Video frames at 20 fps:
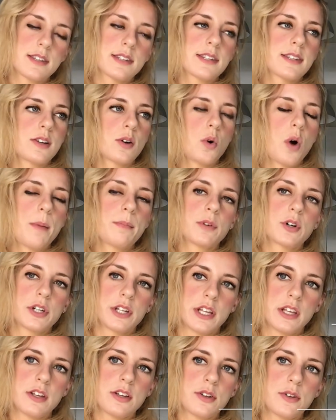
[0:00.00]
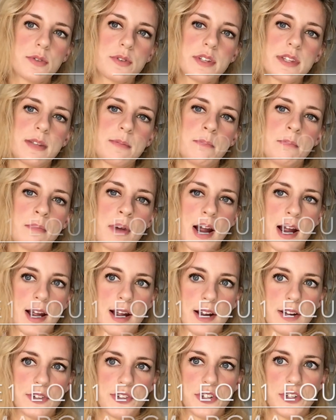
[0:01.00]
so I'm going to use the
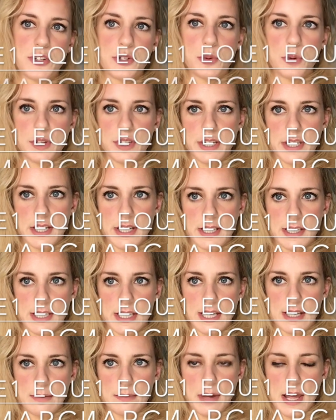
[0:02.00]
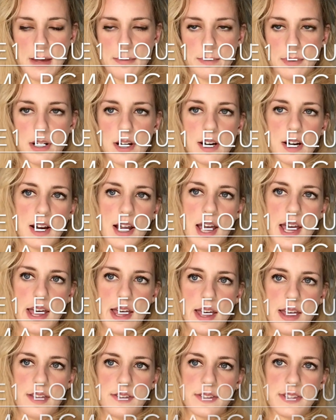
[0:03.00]
March 2019 paper
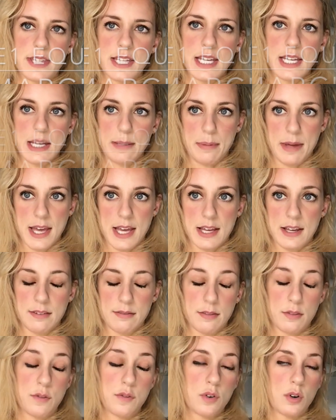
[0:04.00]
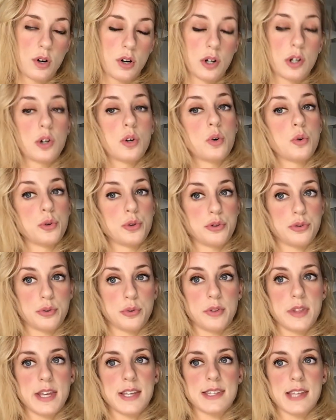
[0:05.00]
as the guinea pig for going
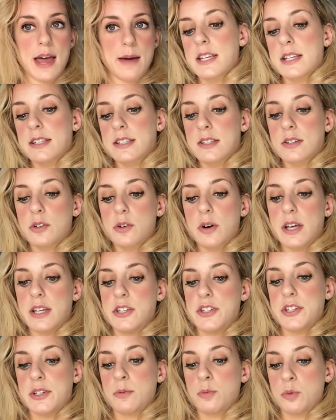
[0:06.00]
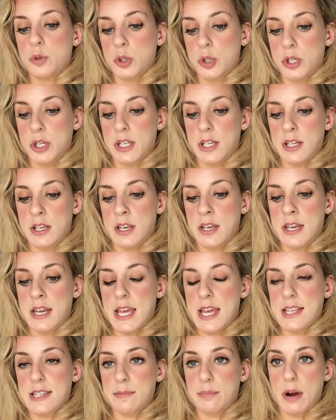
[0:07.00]
through the exam. So question 1
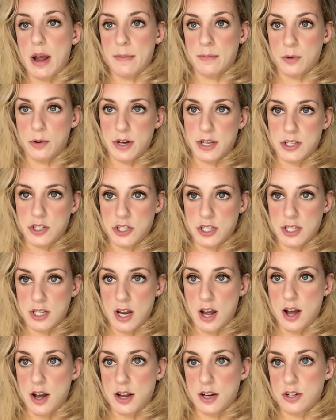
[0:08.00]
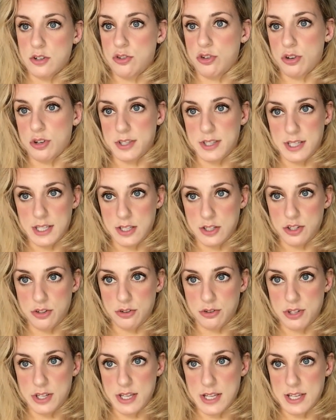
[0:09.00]
is a problem question on trustee
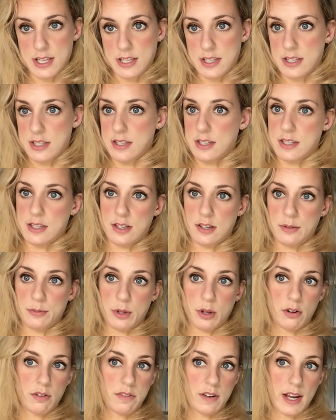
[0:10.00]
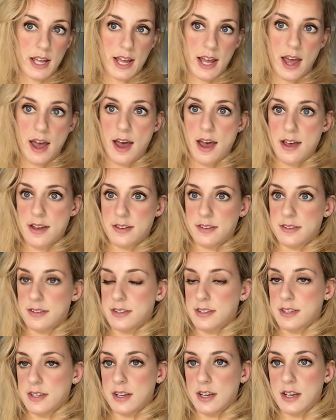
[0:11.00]
duties. Some young fella
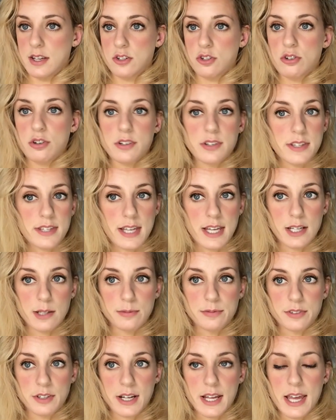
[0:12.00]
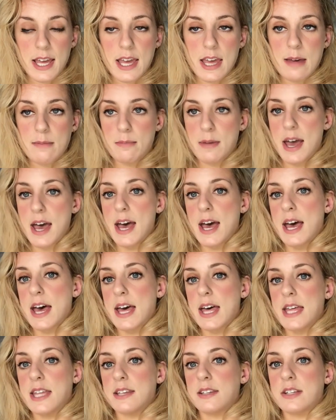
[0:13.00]
has a trust set up for him
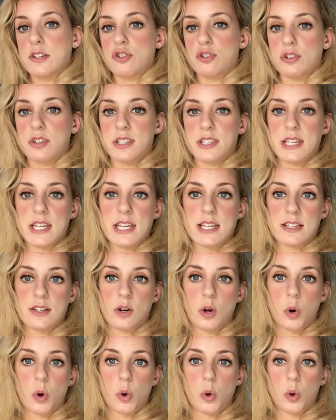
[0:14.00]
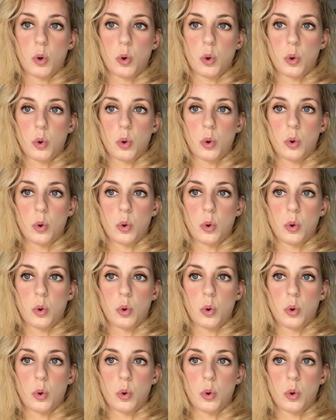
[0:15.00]
and the trustees go